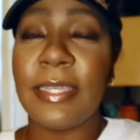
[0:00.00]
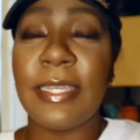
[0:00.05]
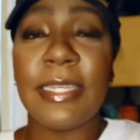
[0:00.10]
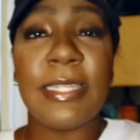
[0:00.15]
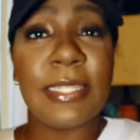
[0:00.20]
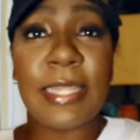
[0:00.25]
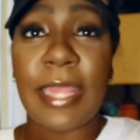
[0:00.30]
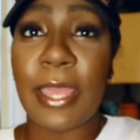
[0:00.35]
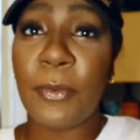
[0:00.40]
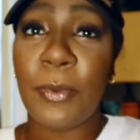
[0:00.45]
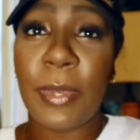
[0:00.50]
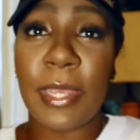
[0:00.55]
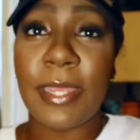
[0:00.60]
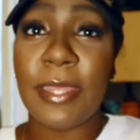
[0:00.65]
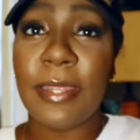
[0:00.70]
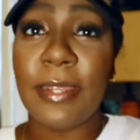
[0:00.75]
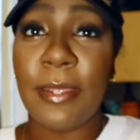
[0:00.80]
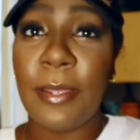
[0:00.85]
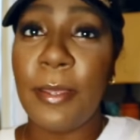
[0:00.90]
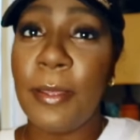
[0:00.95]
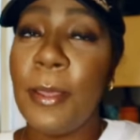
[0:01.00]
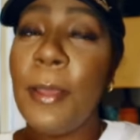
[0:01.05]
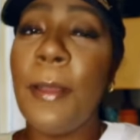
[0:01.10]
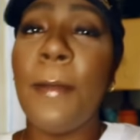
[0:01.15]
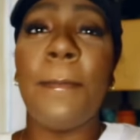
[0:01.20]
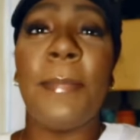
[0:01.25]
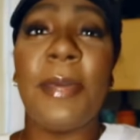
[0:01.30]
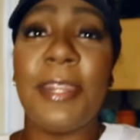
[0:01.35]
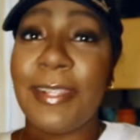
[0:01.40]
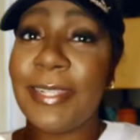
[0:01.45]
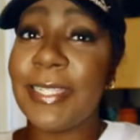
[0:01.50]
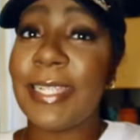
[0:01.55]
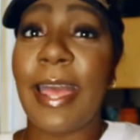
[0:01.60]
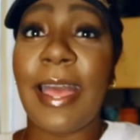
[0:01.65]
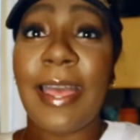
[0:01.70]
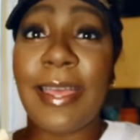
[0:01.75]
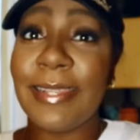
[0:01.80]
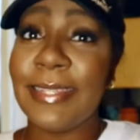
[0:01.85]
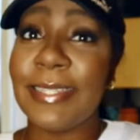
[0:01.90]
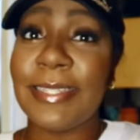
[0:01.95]
it's lightweight, but it's
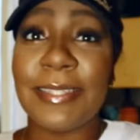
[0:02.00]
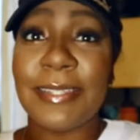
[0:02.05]
hot.